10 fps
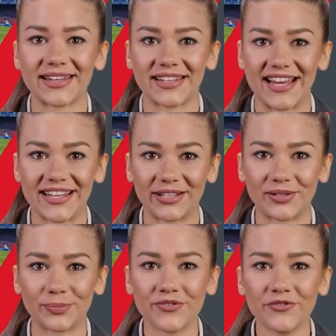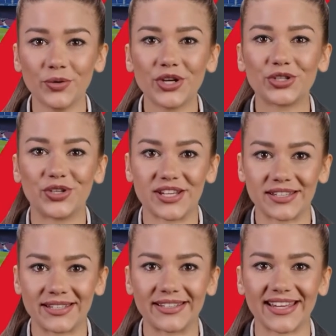and had earnings before
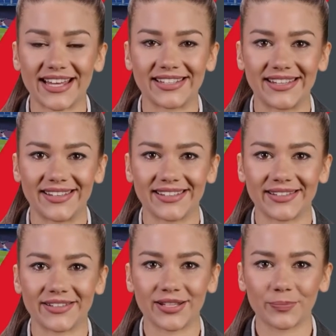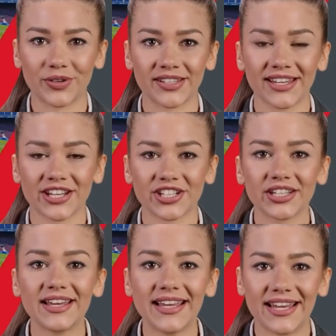interest, taxes,
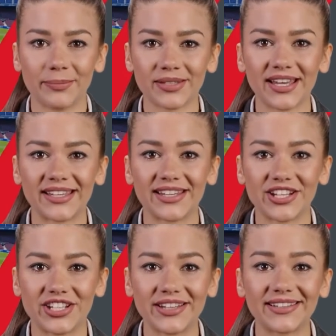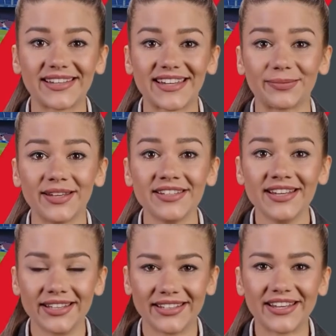depreciation and amortization,
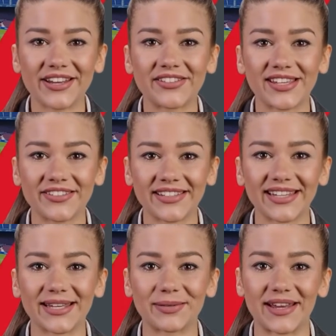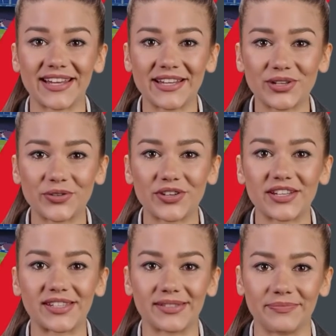EBITDA, of seventeen million
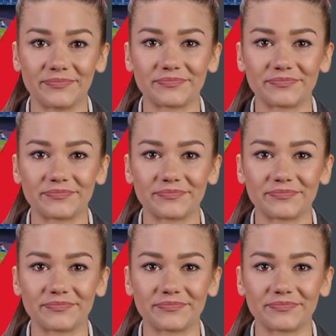euros.